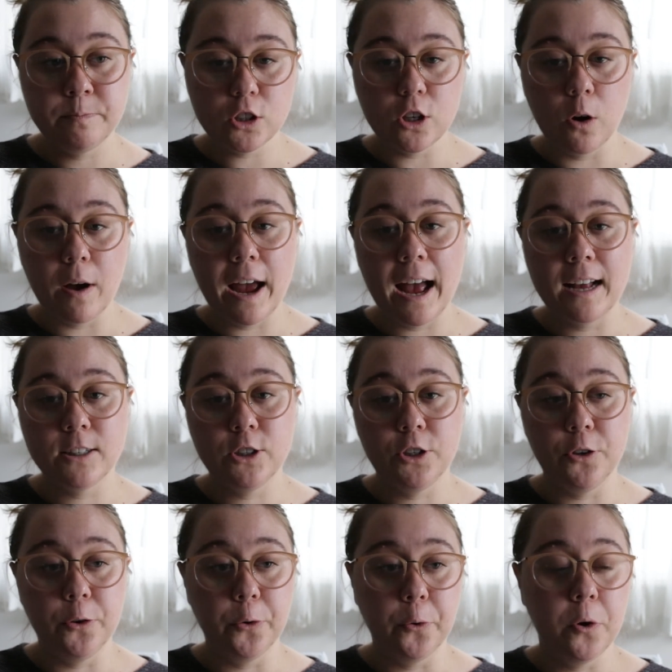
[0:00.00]
so I had
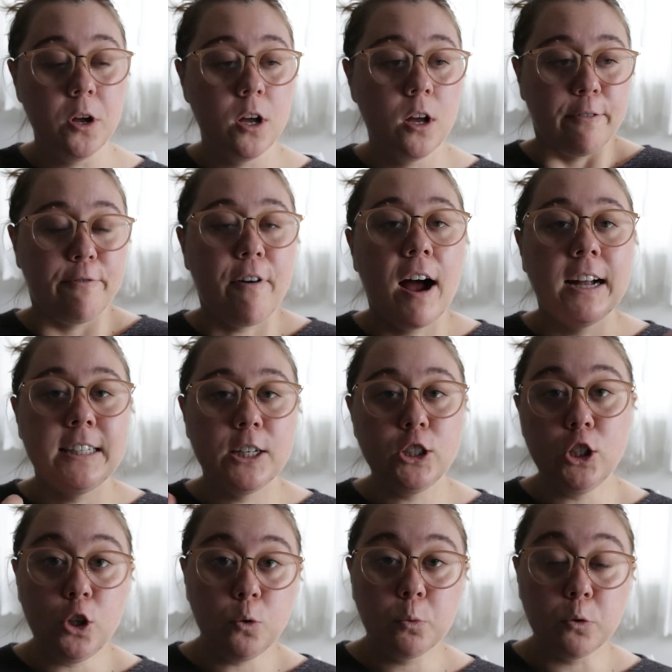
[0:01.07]
to find a
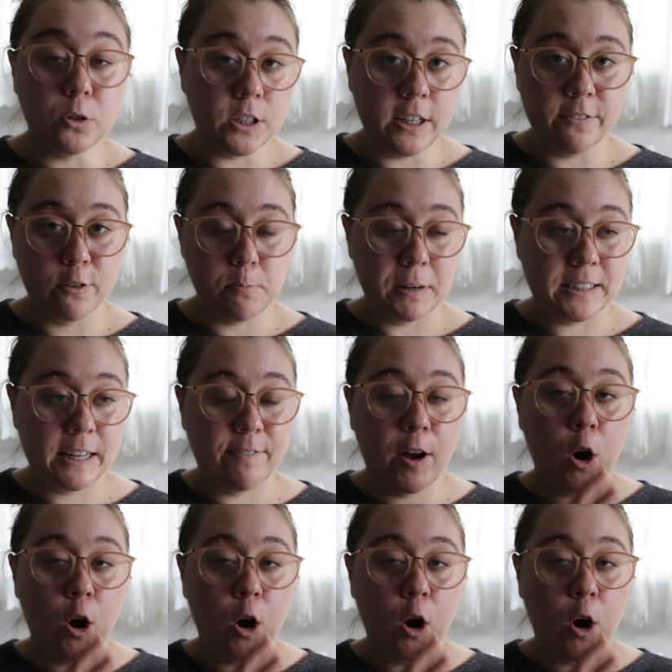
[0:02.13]
new routine for myself.